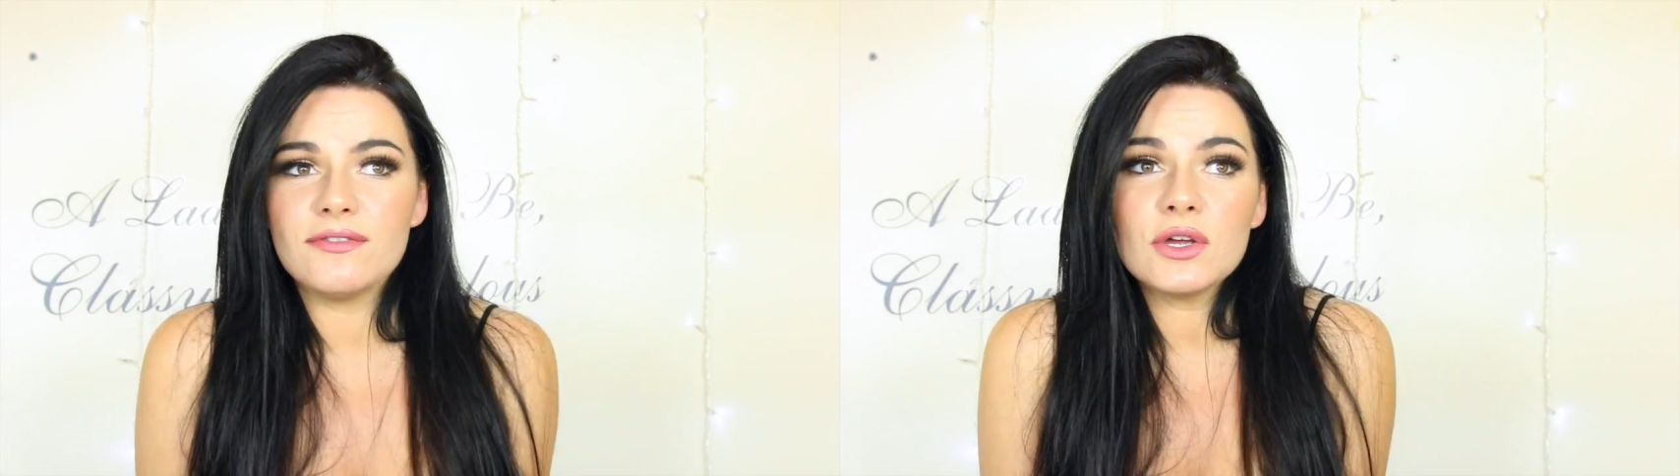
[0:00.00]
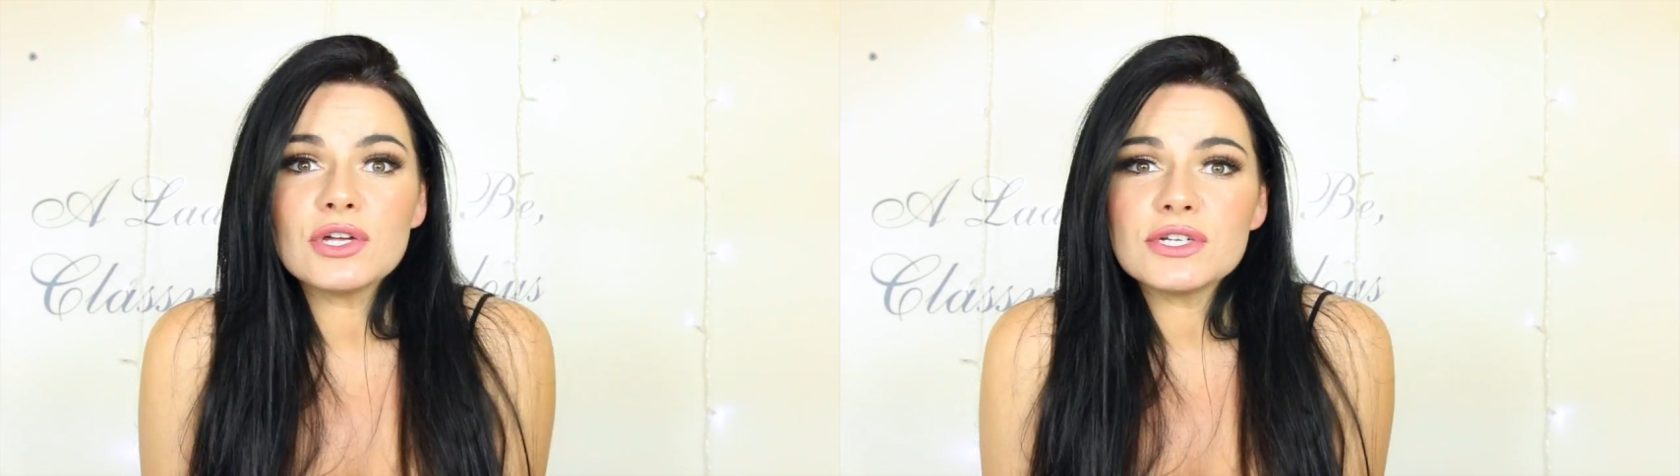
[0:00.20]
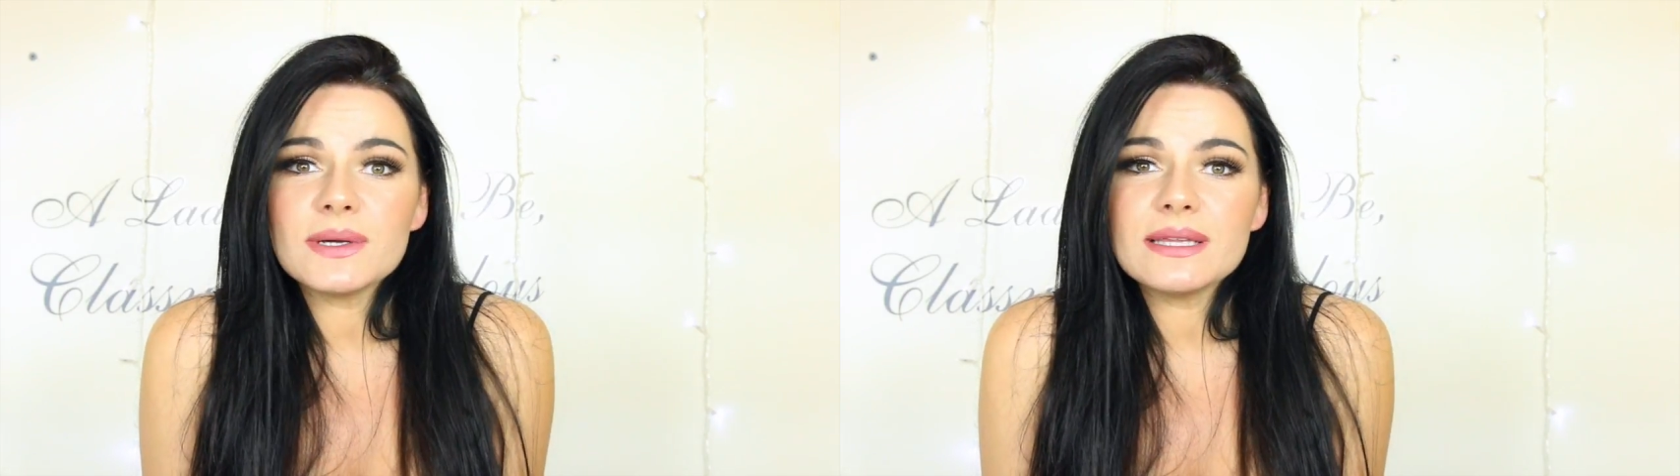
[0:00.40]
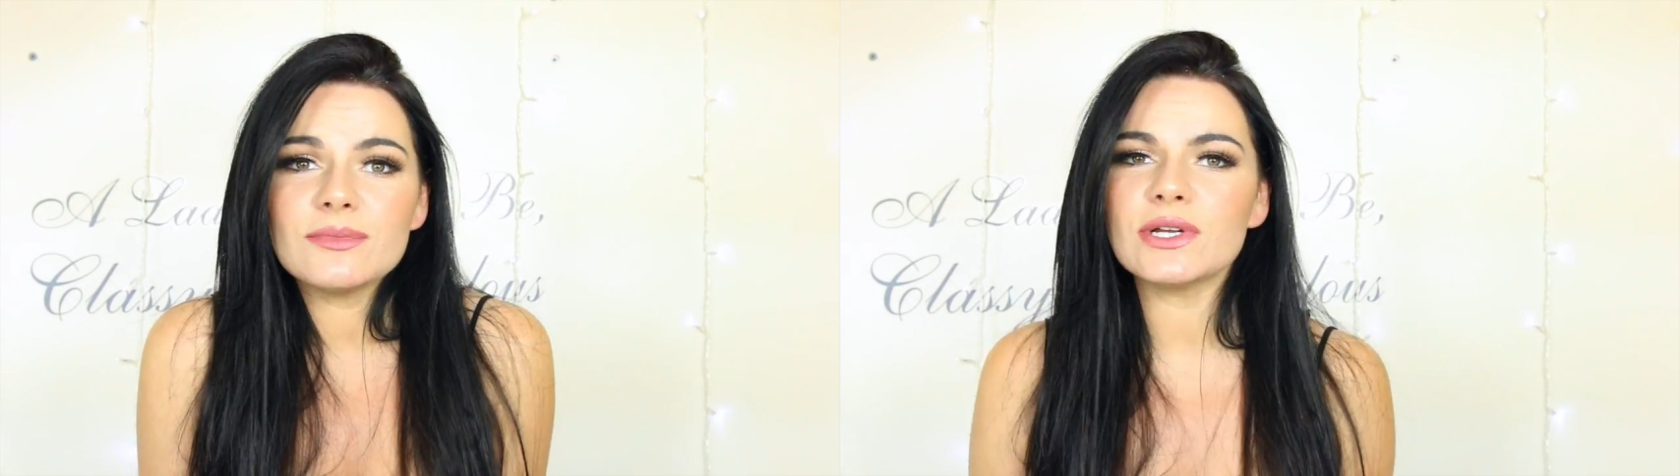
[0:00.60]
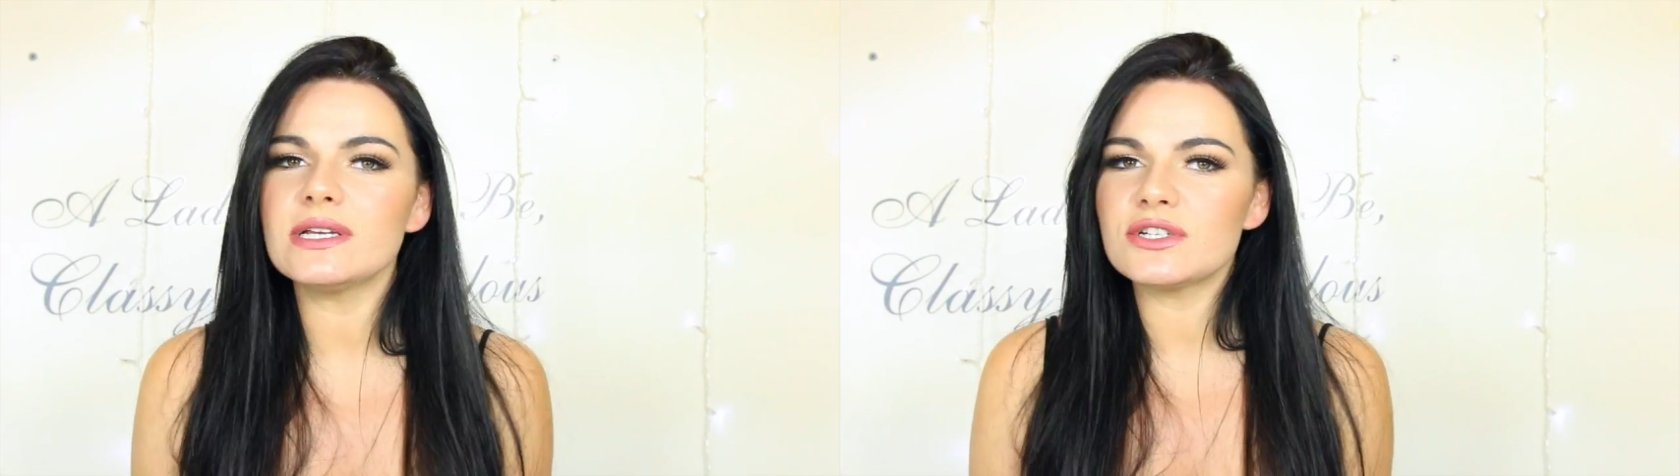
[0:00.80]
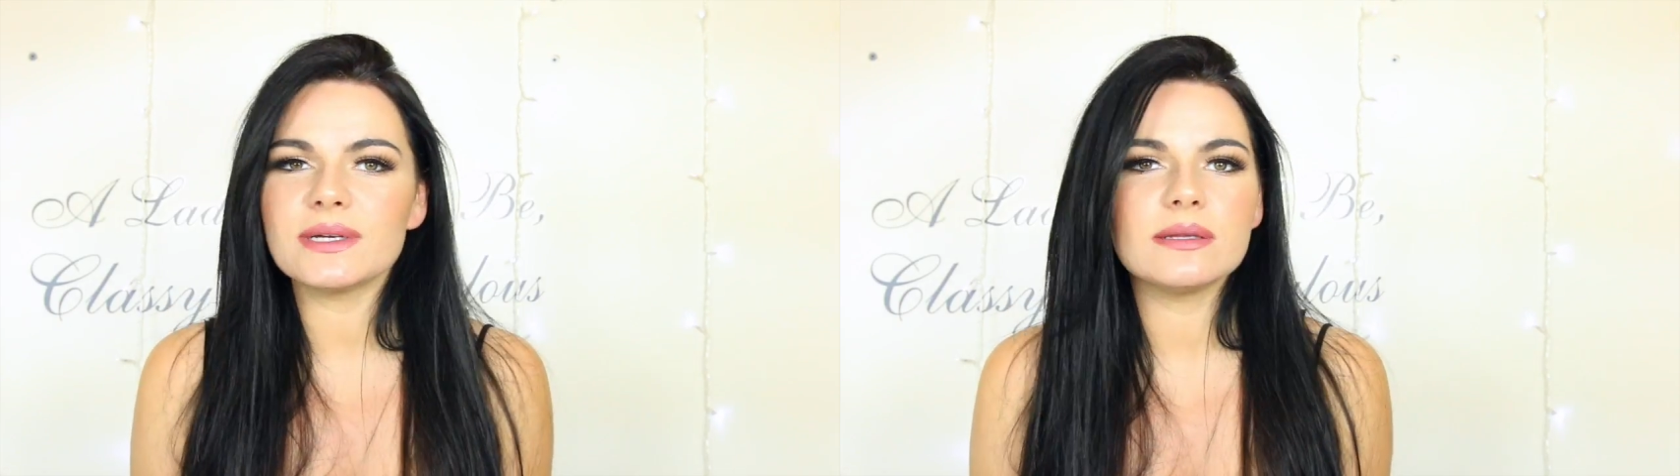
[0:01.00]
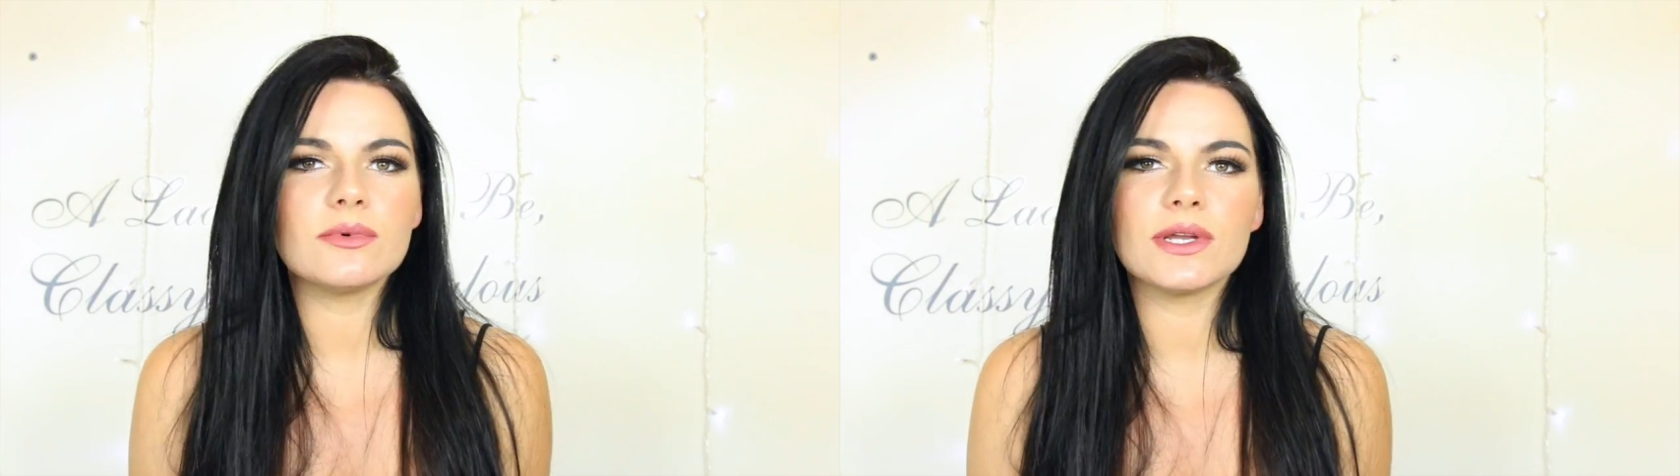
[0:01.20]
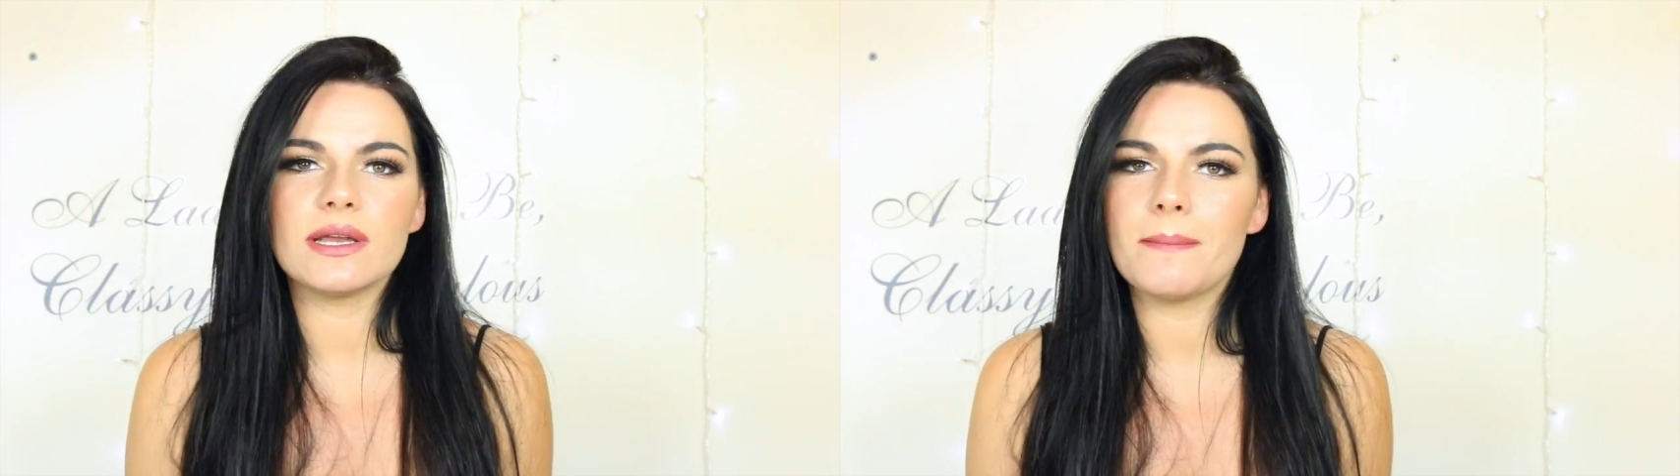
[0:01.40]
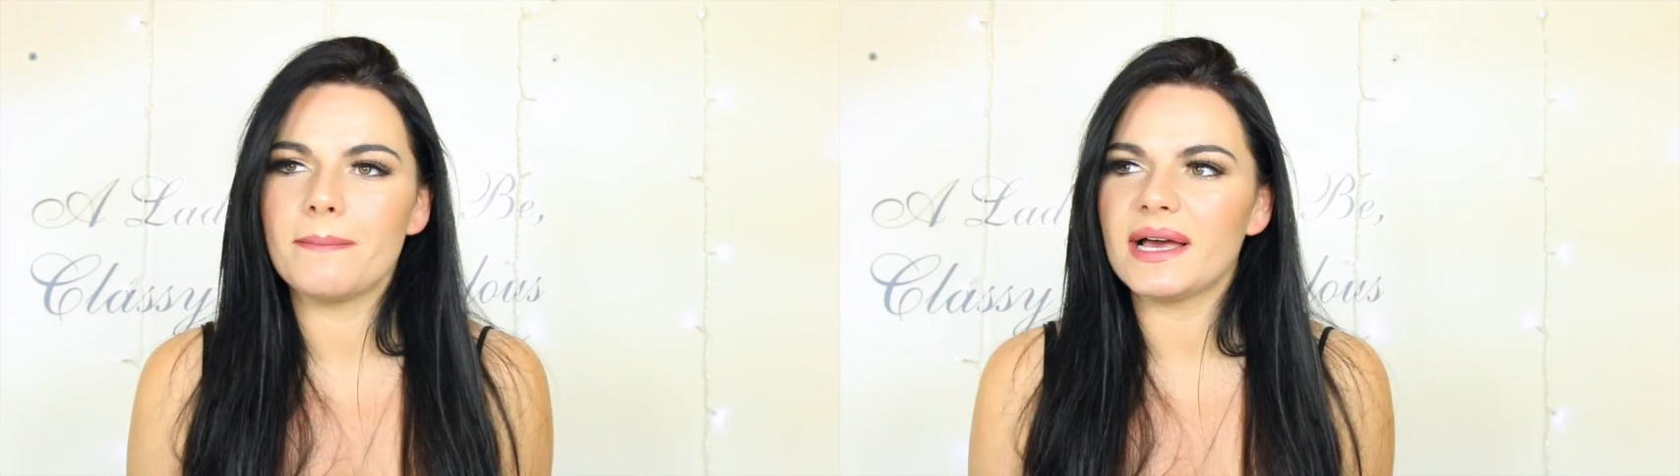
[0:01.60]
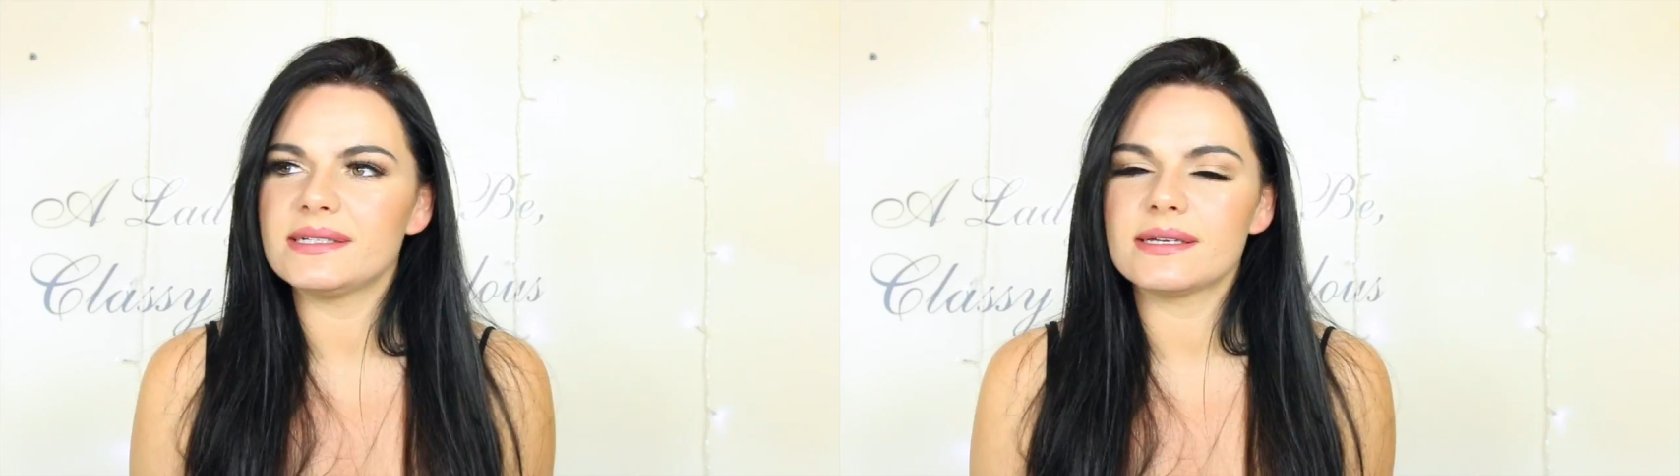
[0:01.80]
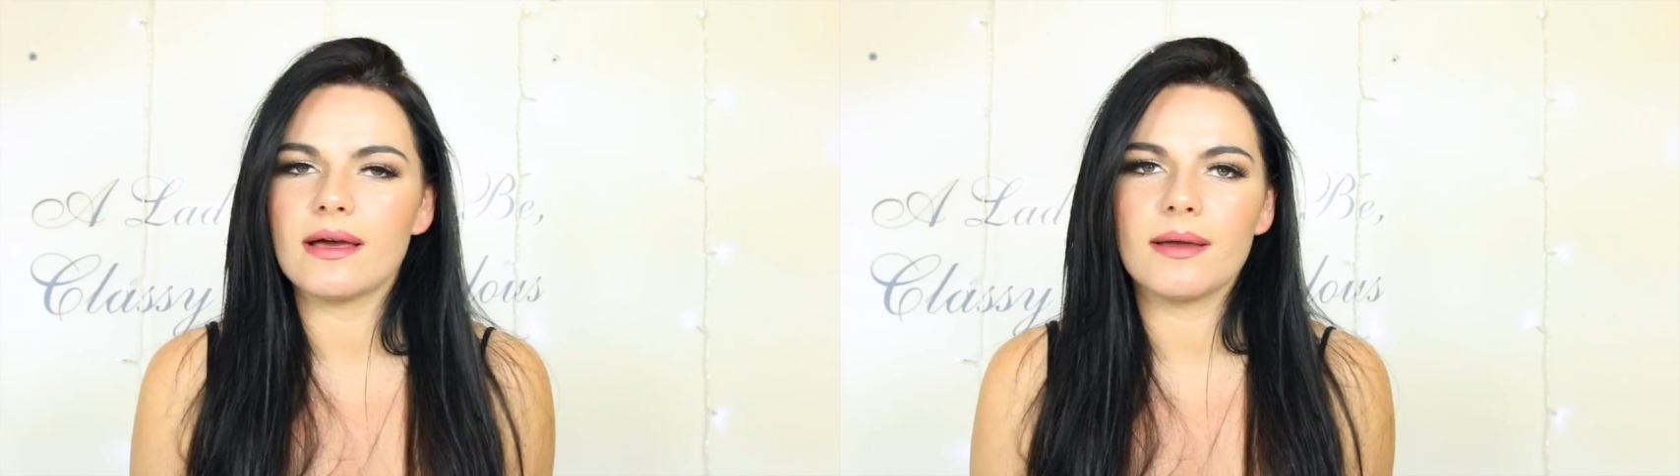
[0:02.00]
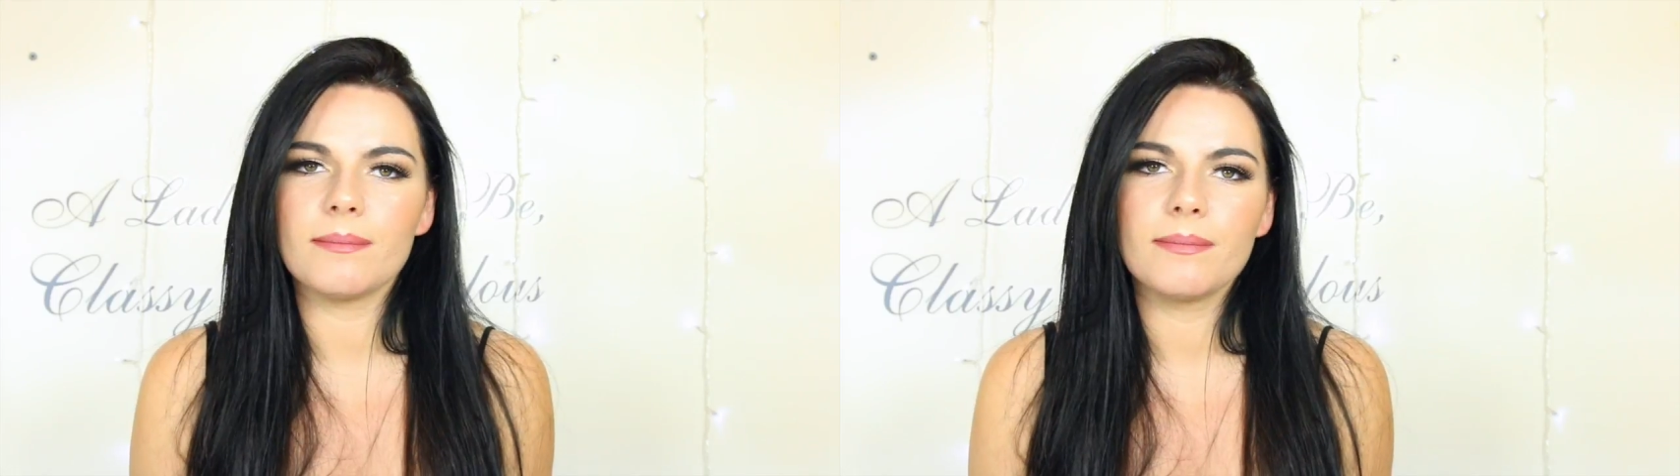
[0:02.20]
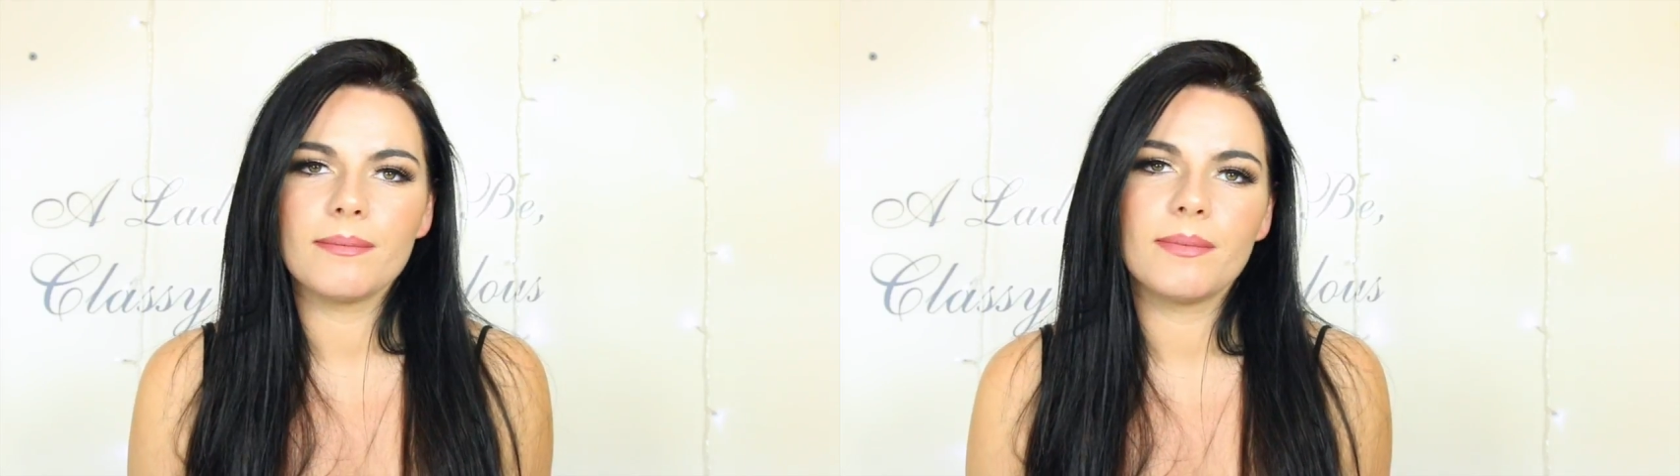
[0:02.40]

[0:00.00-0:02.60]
If you can do it in the morning, do it in the morning, best time.